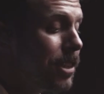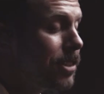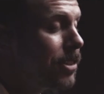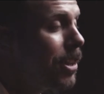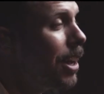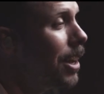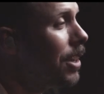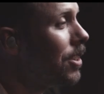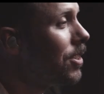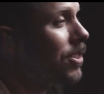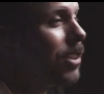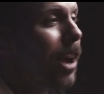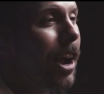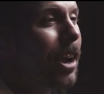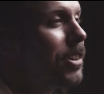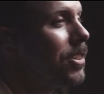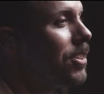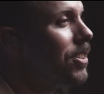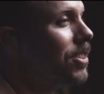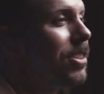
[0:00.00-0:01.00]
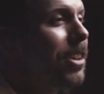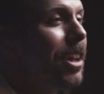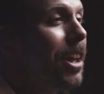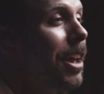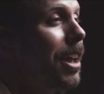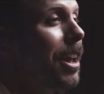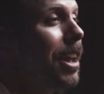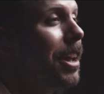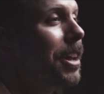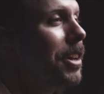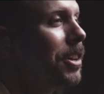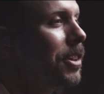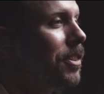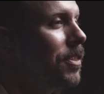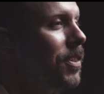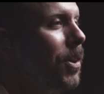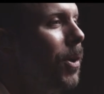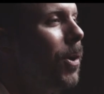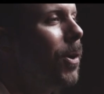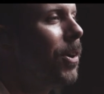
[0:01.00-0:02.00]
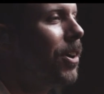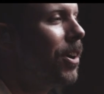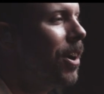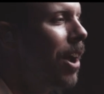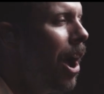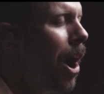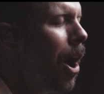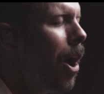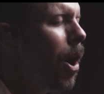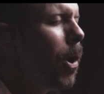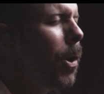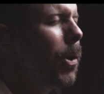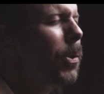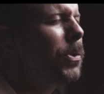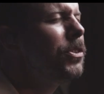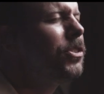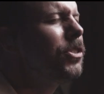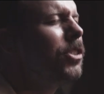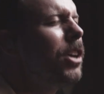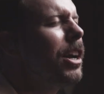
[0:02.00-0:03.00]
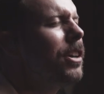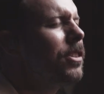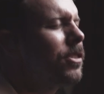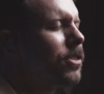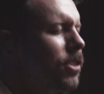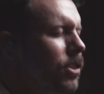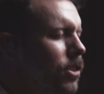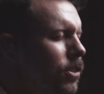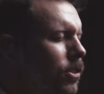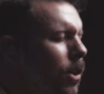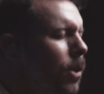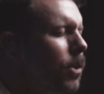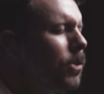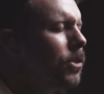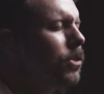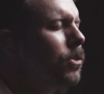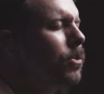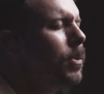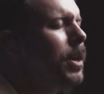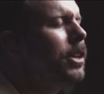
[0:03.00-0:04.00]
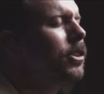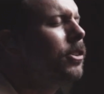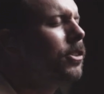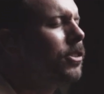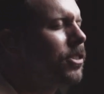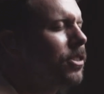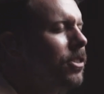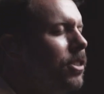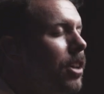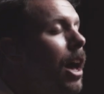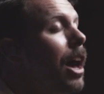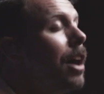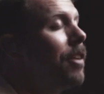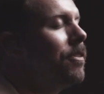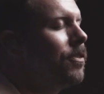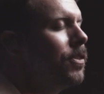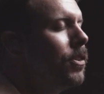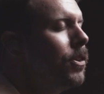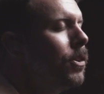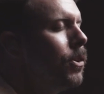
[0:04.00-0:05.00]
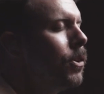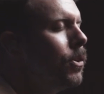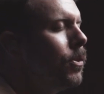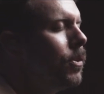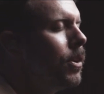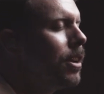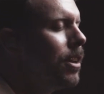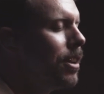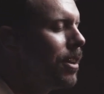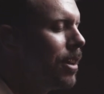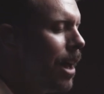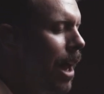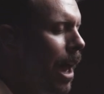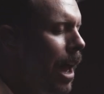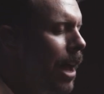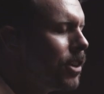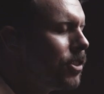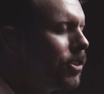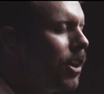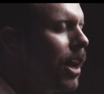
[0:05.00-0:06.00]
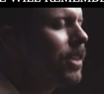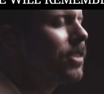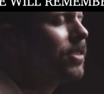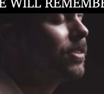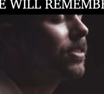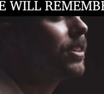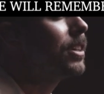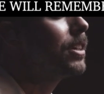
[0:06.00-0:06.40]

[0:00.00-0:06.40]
Jesus, our Savior. Oh, just to know you in your suffering, just